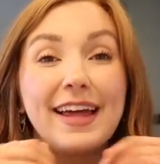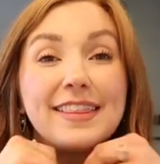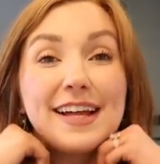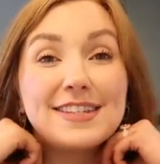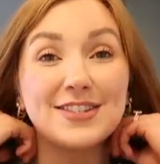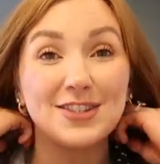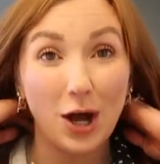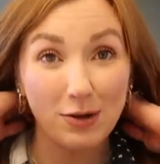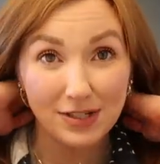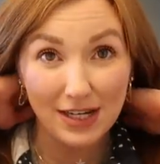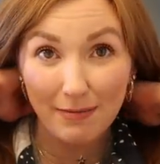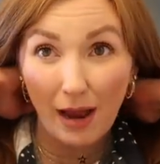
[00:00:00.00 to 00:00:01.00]
Like that's
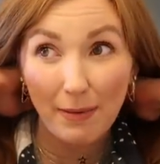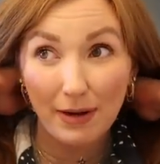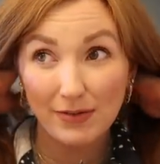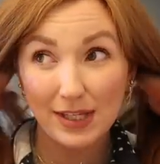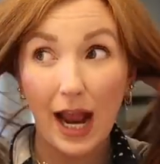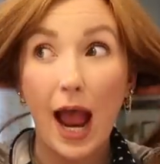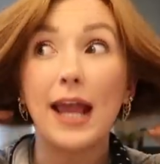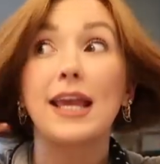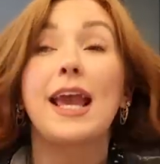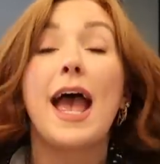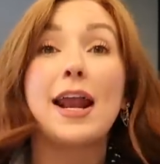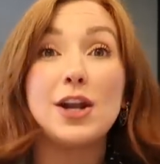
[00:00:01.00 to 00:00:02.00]
so TMI, but I was like, I
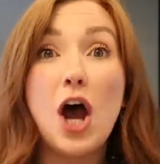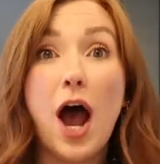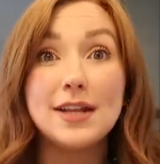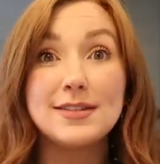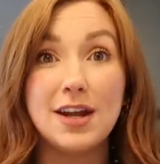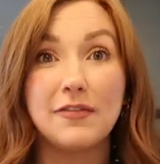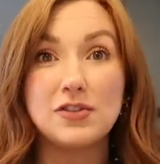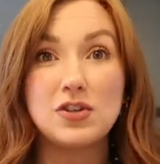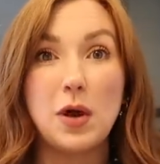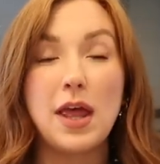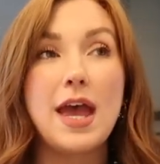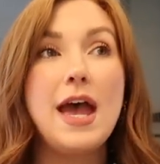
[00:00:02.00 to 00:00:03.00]
cannot stay off the toilet.